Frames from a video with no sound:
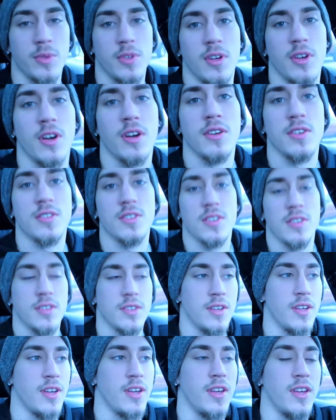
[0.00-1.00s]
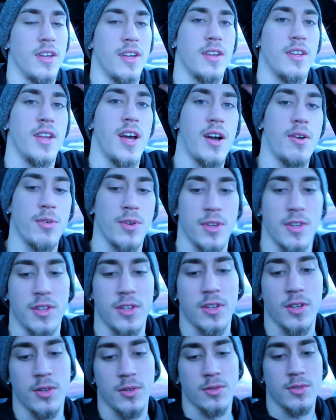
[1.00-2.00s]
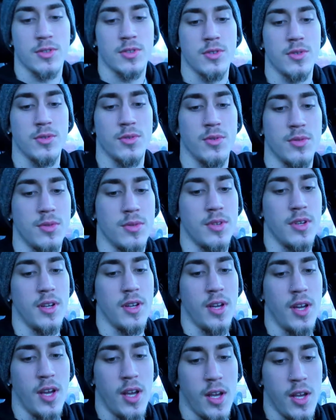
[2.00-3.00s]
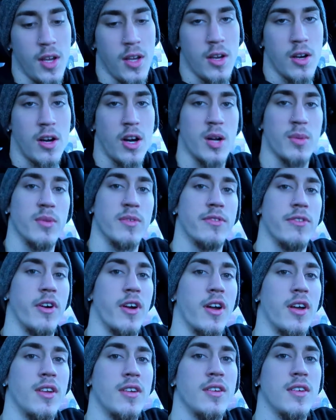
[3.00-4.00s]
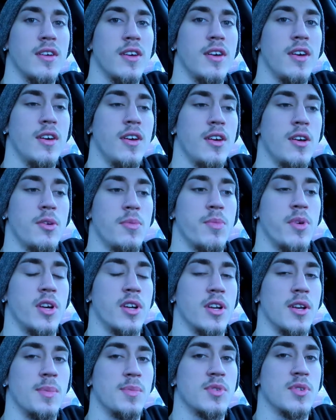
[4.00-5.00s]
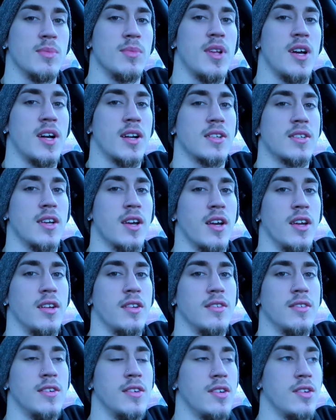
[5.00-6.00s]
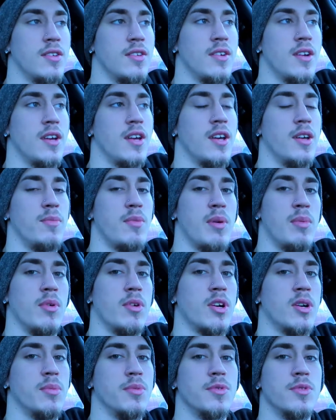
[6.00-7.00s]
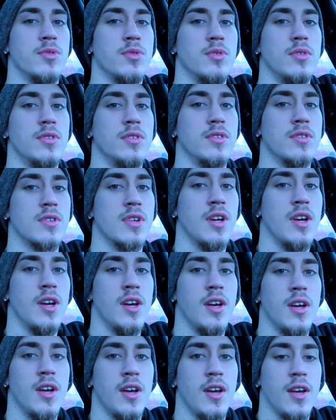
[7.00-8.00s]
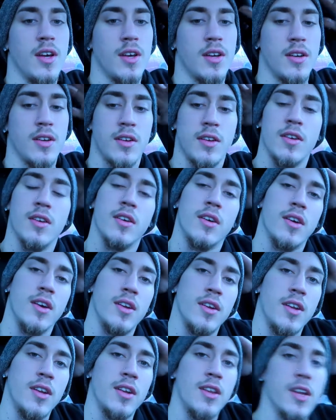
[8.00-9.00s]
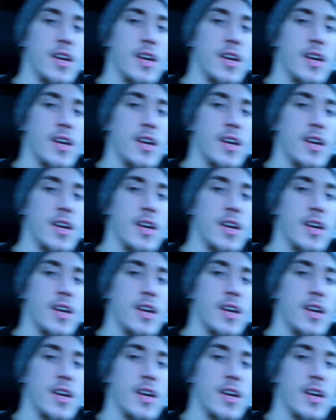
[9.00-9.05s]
Menards, and now we're going to go to Harbor Freight, pick up some Loctite and maybe a couple tools, and then